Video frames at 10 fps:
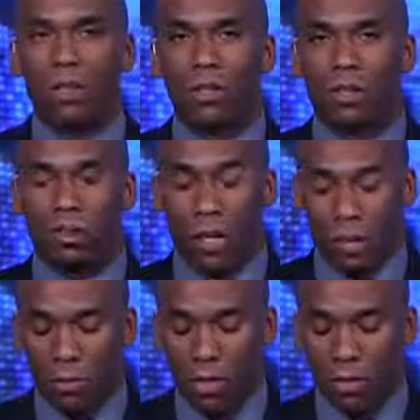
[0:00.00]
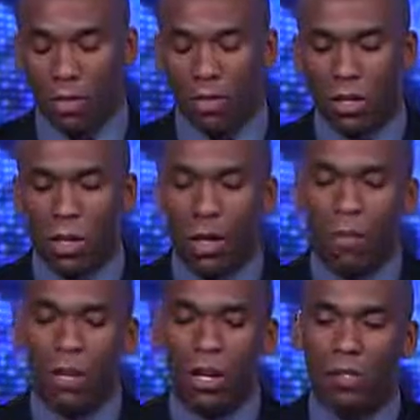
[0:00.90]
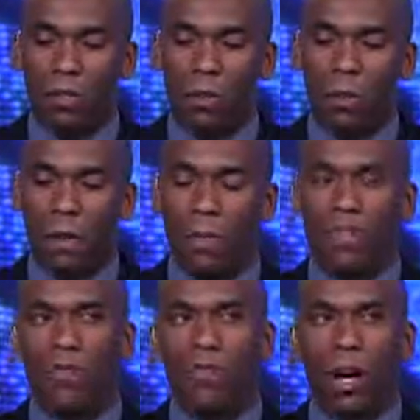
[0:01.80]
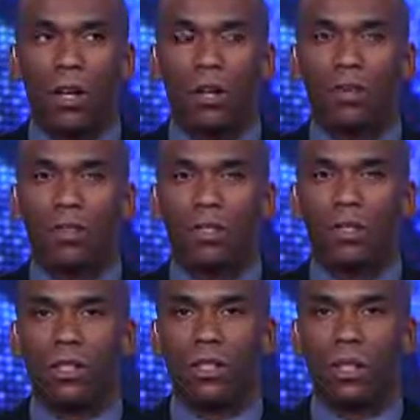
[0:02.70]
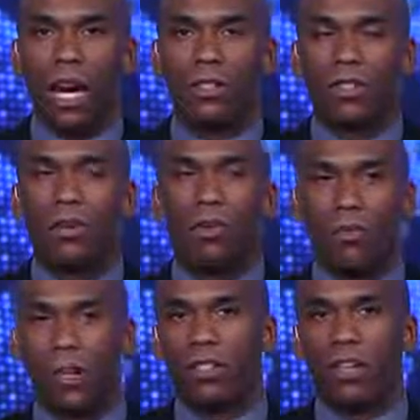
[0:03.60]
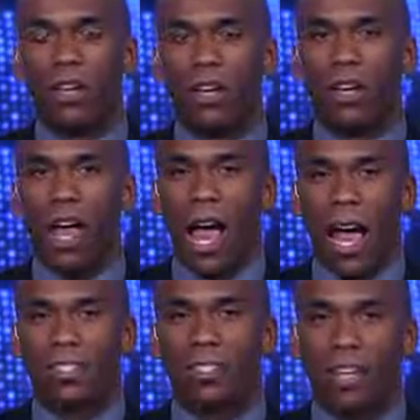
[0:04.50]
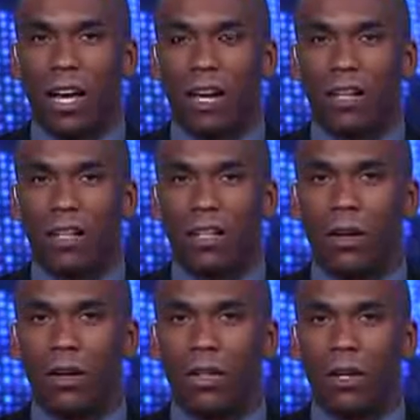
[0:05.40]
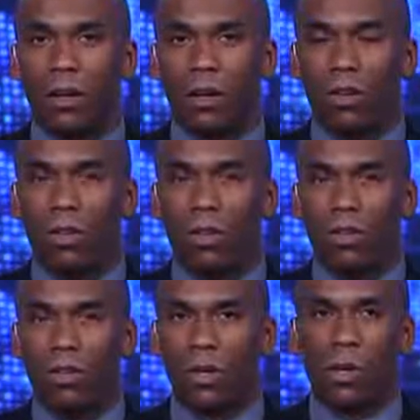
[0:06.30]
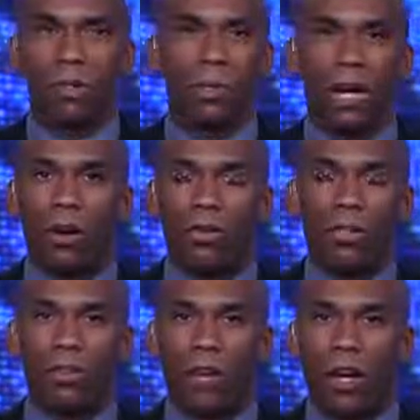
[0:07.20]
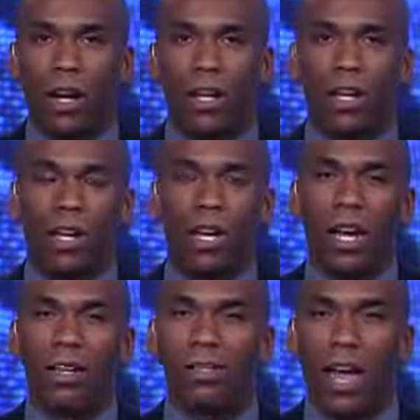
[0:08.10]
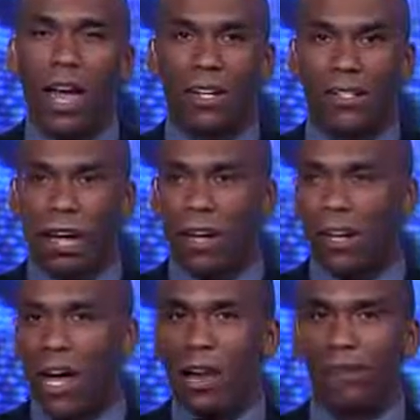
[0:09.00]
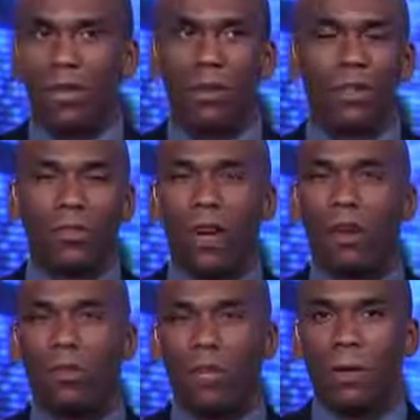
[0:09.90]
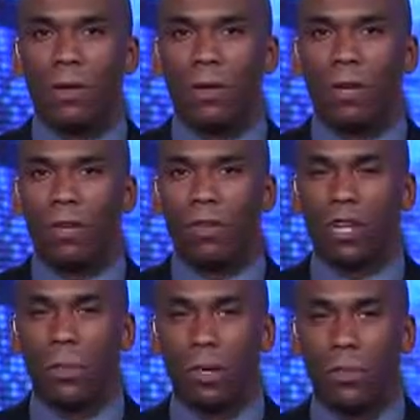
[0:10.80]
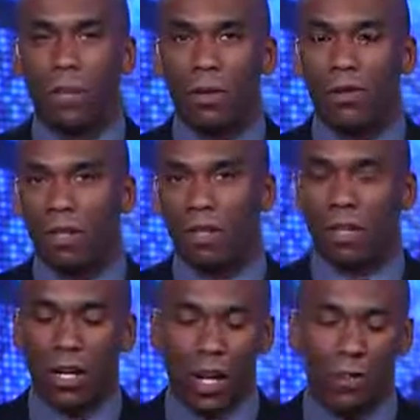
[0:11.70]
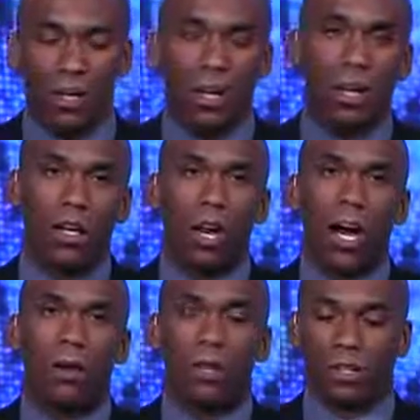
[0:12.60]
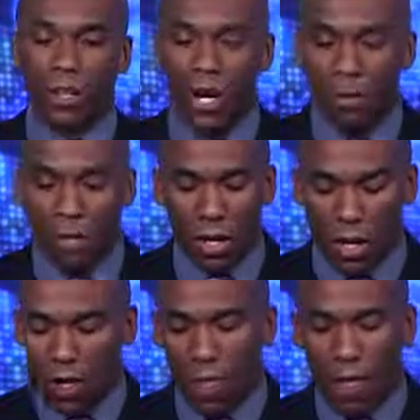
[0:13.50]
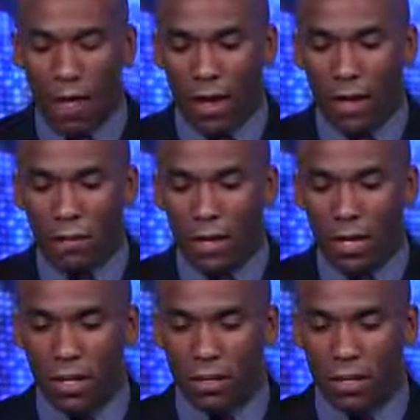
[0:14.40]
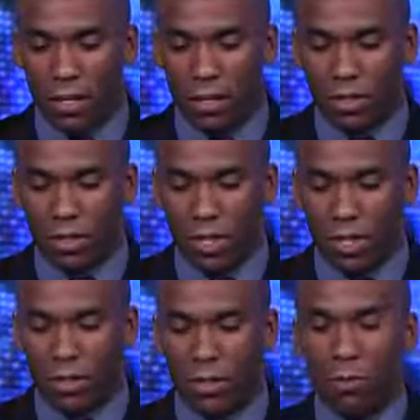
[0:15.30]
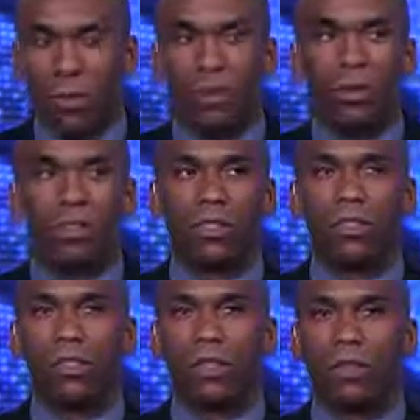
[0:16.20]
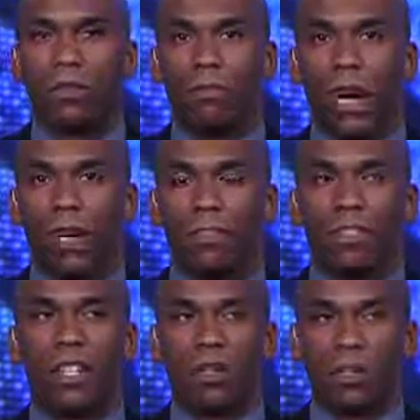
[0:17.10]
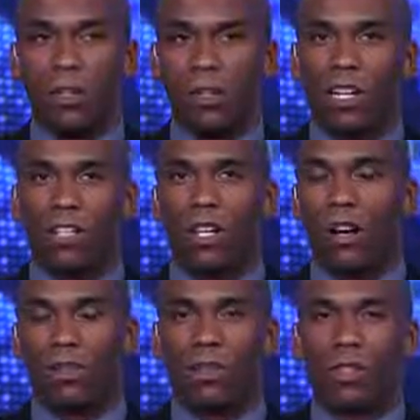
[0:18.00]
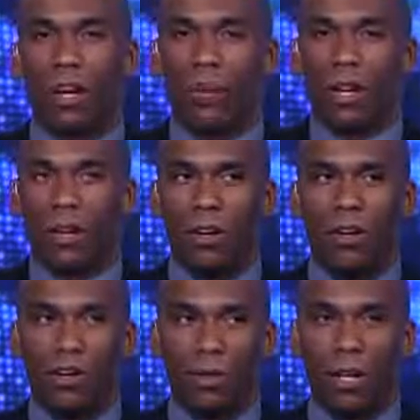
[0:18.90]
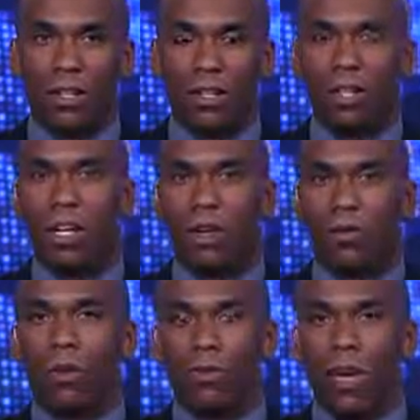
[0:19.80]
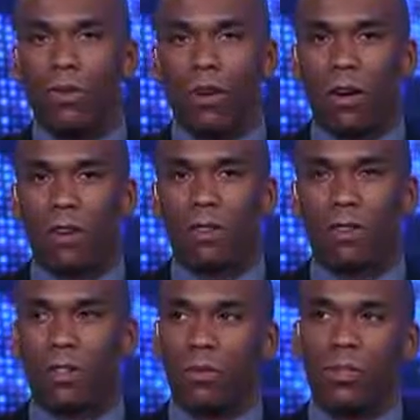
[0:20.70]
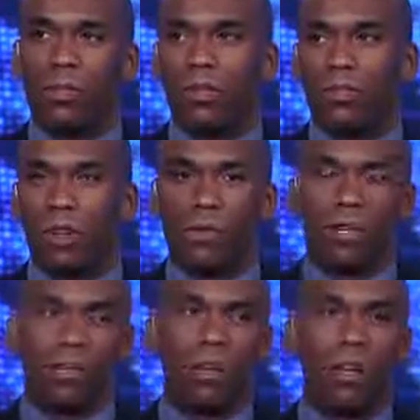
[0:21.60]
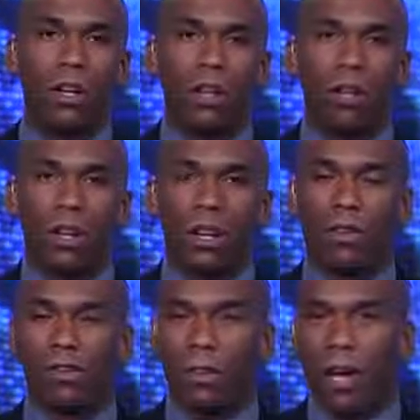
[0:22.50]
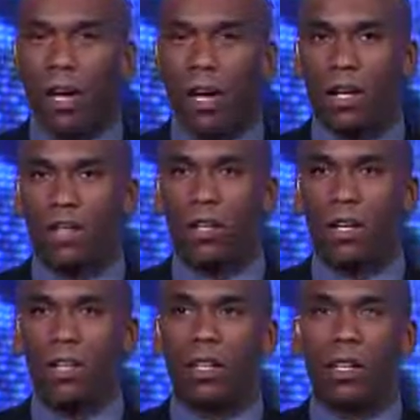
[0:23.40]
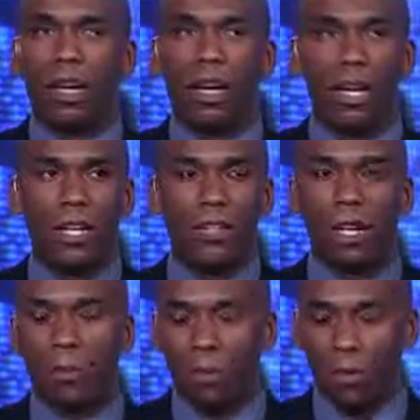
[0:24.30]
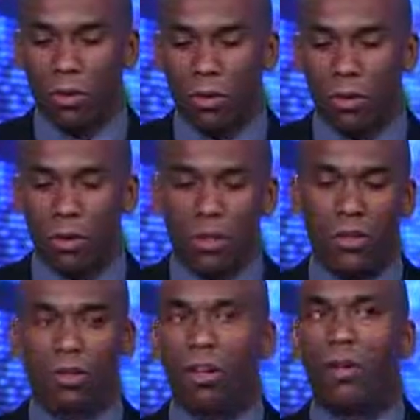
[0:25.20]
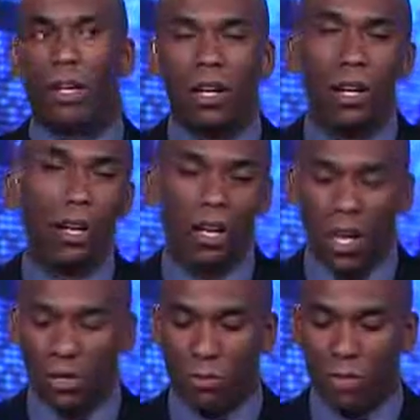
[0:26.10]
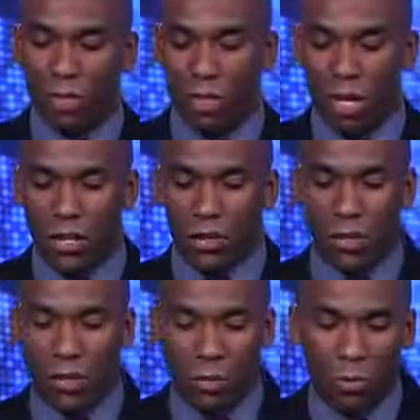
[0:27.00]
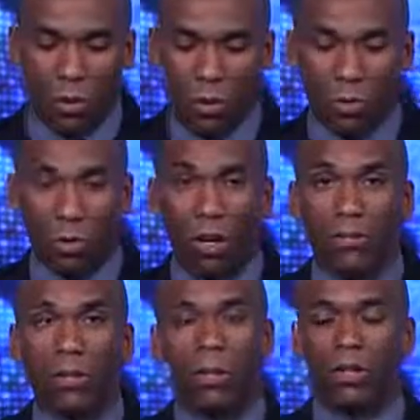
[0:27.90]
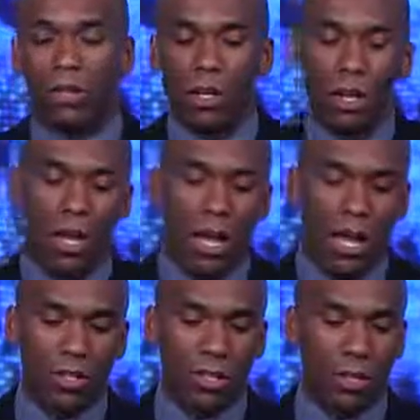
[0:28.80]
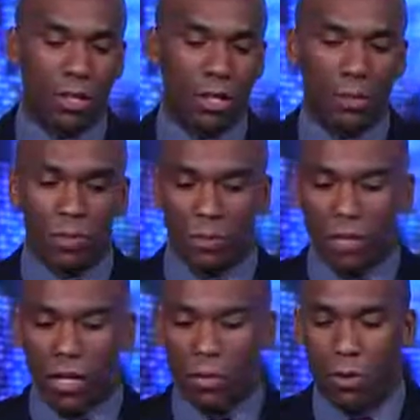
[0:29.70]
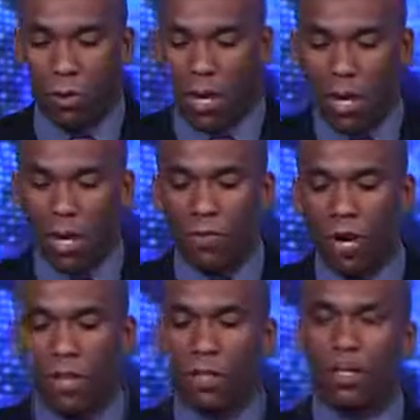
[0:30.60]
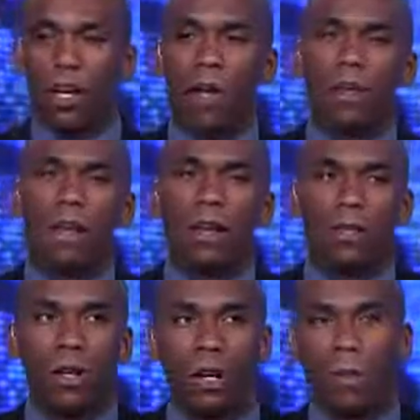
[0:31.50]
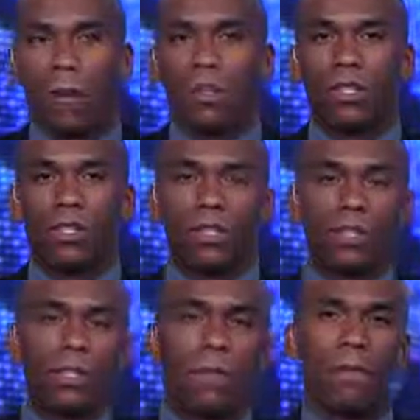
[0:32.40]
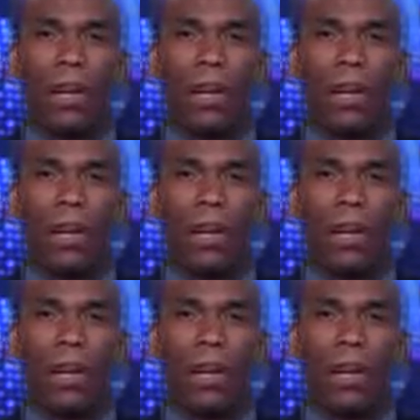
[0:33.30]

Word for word: You go to school, any place else. But also, uh, this follows the not so recent axe attack that we saw earlier this week. You know, some guy was on the train he had his axe, he had a knife, you know, he's fighting with people, you know, chopped people up. Eventually the cops caught him and shot him. But uh, man, it's, it's just getting to the point where this is not just here in the US, because they always want to talk about here in the US. And of course, we have our issues here, but you also have things going on in France and in uh, Istanbul or in Germany, as we see in the case here. And we'll bring you more information as it becomes available. And finally, tonight, talking about Mrs. Clinton.